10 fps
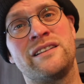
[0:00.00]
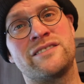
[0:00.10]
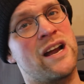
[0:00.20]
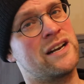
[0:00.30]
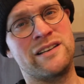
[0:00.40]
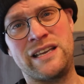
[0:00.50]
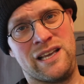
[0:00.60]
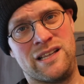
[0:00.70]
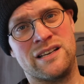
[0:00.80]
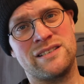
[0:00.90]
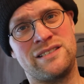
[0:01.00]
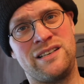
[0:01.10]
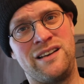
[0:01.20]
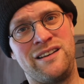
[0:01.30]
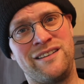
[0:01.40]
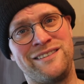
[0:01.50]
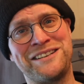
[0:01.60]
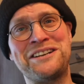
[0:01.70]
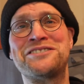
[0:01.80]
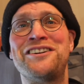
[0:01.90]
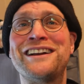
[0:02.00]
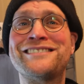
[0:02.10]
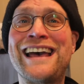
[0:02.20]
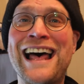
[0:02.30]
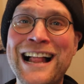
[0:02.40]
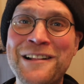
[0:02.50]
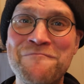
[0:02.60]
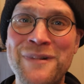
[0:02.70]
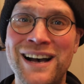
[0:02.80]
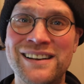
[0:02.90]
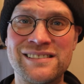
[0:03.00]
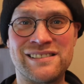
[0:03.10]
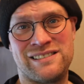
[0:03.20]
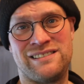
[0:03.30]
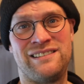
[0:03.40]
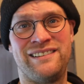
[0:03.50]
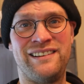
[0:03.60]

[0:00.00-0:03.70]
trying to kill us. They're trying to help us.